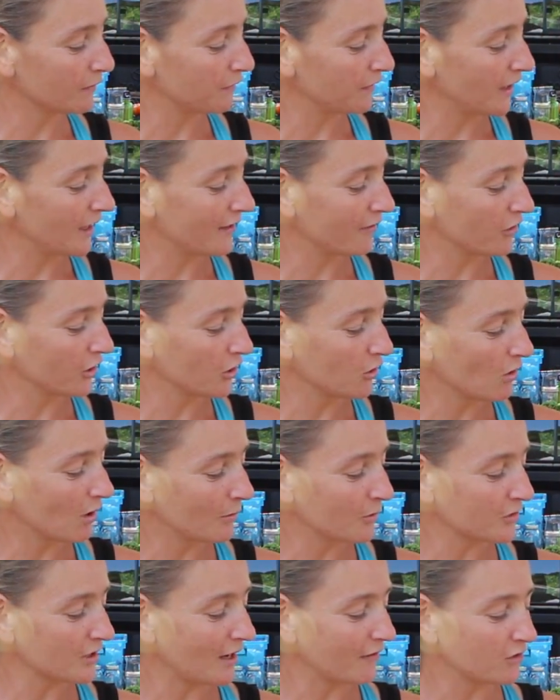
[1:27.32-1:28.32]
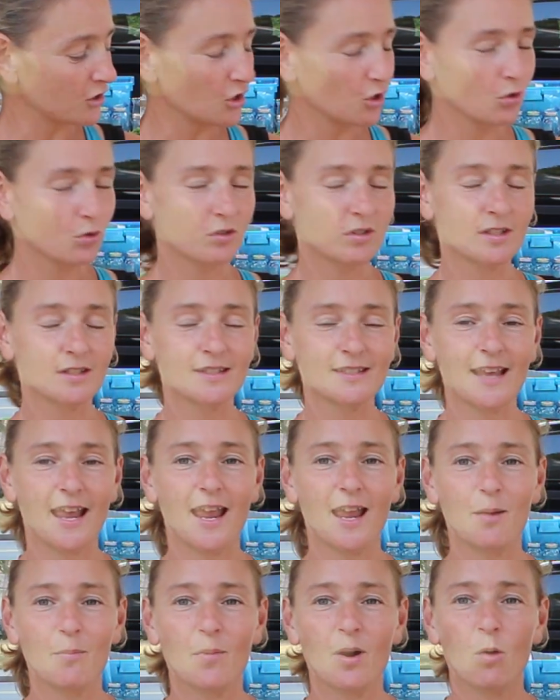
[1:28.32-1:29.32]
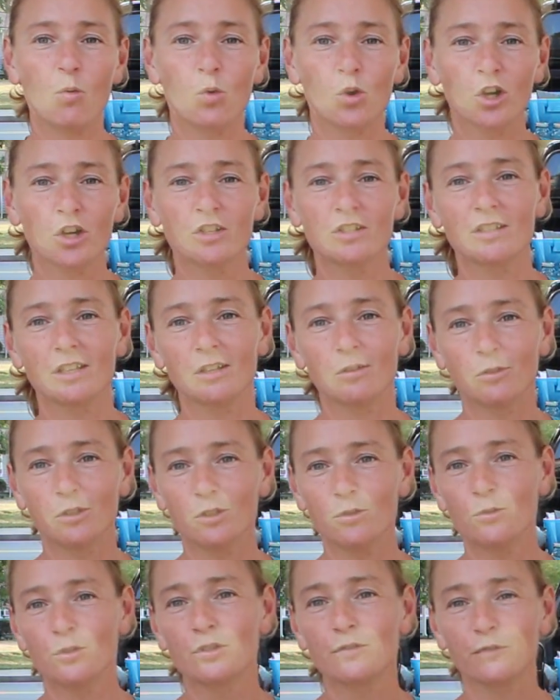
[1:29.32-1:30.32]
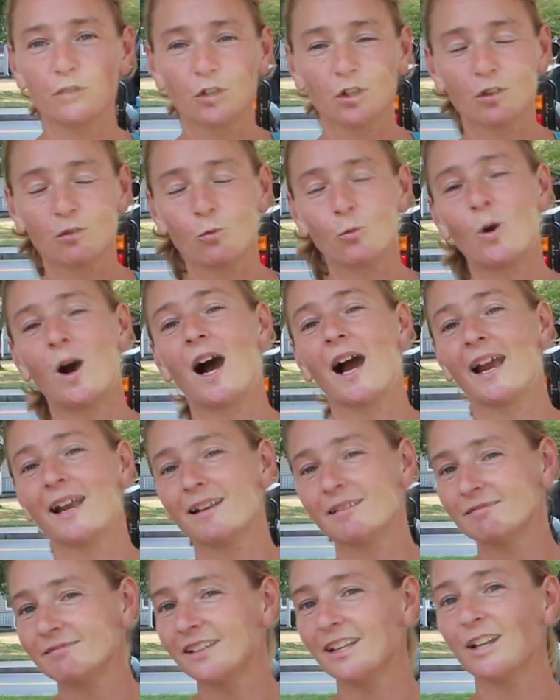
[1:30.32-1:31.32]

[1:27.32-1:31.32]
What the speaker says: the flavor, you almost have to use the same words that you would use for wine.